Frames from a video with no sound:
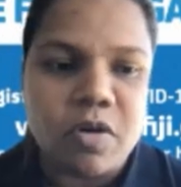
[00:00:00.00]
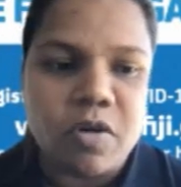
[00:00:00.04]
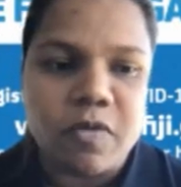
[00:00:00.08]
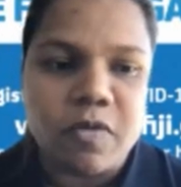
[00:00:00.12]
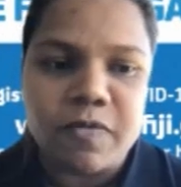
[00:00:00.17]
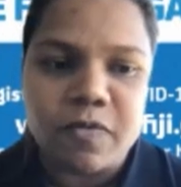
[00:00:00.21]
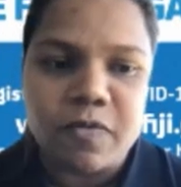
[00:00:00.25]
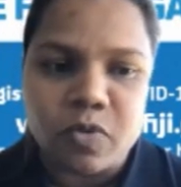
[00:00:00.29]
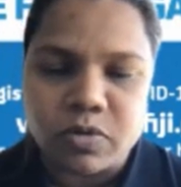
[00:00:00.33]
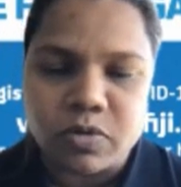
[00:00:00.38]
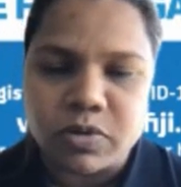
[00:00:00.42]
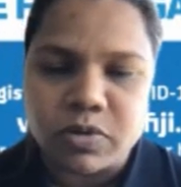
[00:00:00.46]

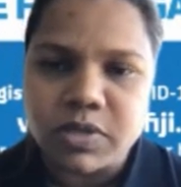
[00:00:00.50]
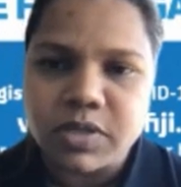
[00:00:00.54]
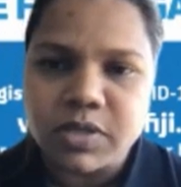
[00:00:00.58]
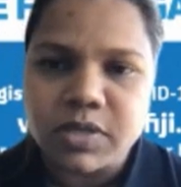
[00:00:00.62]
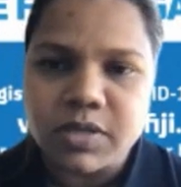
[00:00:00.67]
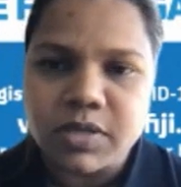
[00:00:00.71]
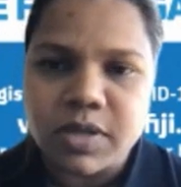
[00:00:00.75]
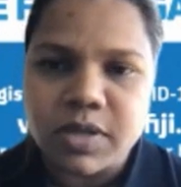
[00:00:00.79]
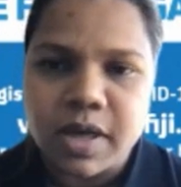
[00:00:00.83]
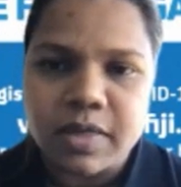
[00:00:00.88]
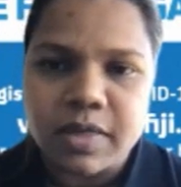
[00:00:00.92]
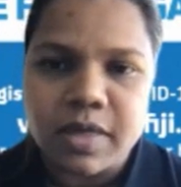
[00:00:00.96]
Of
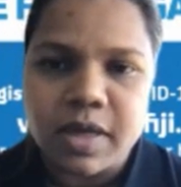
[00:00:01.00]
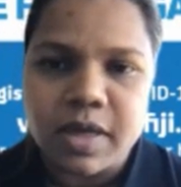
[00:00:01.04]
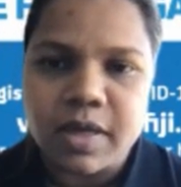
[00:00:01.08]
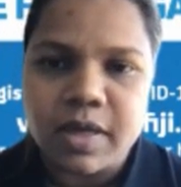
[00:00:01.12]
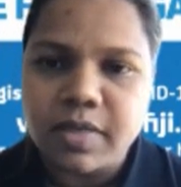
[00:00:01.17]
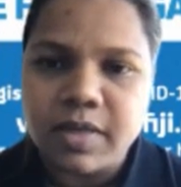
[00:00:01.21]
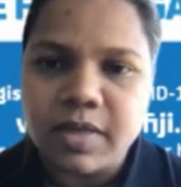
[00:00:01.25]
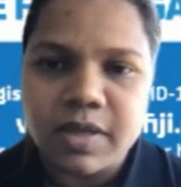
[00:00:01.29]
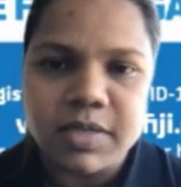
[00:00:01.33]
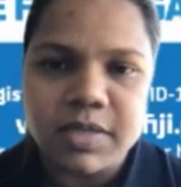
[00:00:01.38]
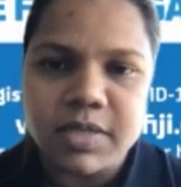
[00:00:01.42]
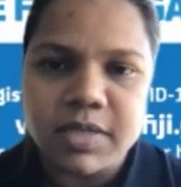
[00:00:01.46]
course,
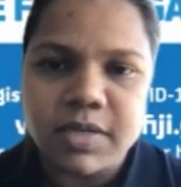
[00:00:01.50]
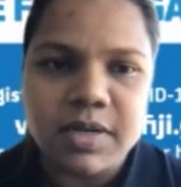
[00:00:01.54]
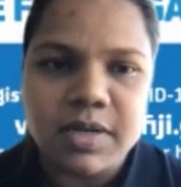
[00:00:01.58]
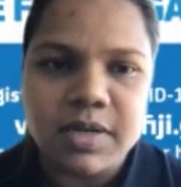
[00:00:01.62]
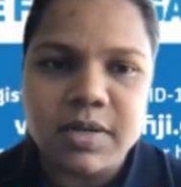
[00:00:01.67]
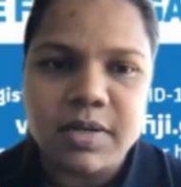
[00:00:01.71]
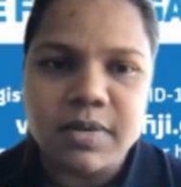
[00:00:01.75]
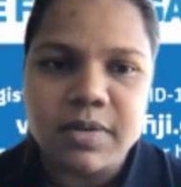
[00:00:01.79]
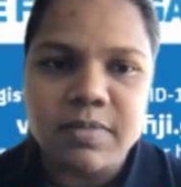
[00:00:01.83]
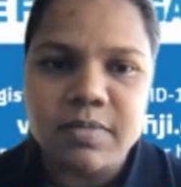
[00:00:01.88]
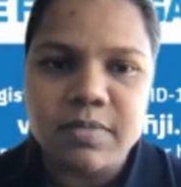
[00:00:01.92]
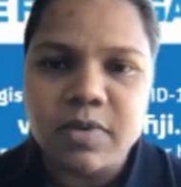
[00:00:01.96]
there's
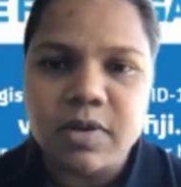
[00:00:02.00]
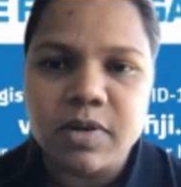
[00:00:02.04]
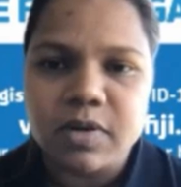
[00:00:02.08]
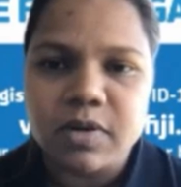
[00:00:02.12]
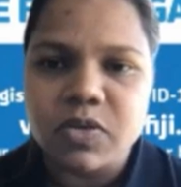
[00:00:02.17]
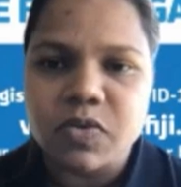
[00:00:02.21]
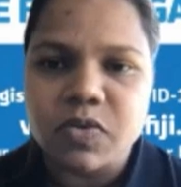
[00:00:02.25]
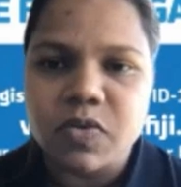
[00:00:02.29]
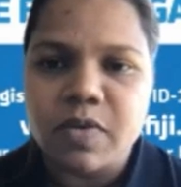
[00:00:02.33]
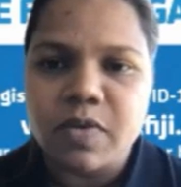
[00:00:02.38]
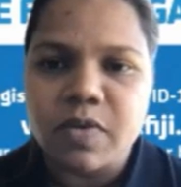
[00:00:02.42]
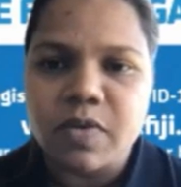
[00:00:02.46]
a
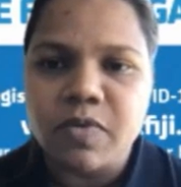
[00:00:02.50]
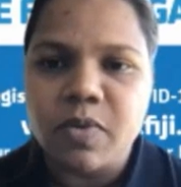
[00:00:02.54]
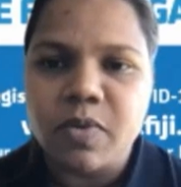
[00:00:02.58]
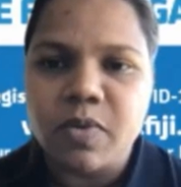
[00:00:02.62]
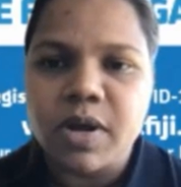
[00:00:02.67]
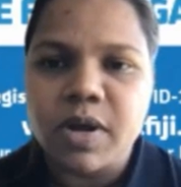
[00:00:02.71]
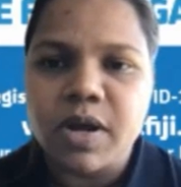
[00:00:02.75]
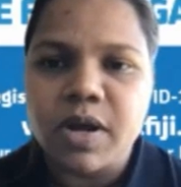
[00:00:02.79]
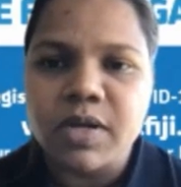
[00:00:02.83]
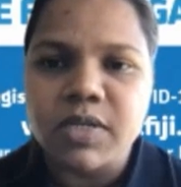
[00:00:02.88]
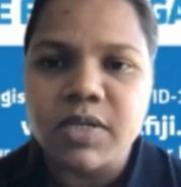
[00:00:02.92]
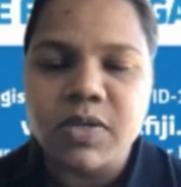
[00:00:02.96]

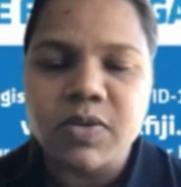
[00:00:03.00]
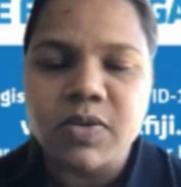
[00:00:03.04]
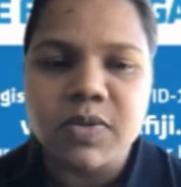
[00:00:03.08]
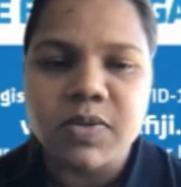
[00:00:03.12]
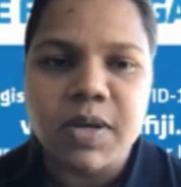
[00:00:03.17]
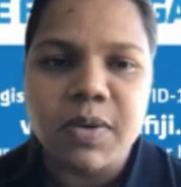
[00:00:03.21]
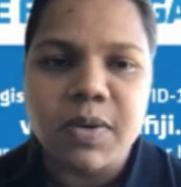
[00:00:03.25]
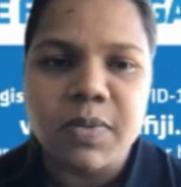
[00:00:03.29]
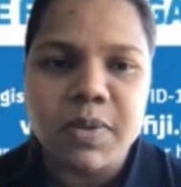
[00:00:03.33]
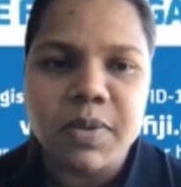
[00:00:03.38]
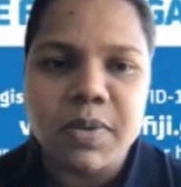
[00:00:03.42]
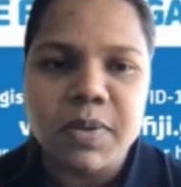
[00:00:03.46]
straightforward answer to
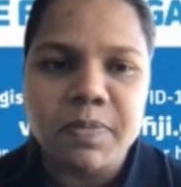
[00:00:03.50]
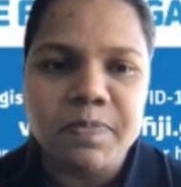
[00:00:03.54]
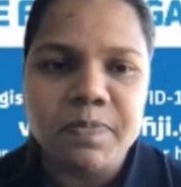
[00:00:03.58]
that one.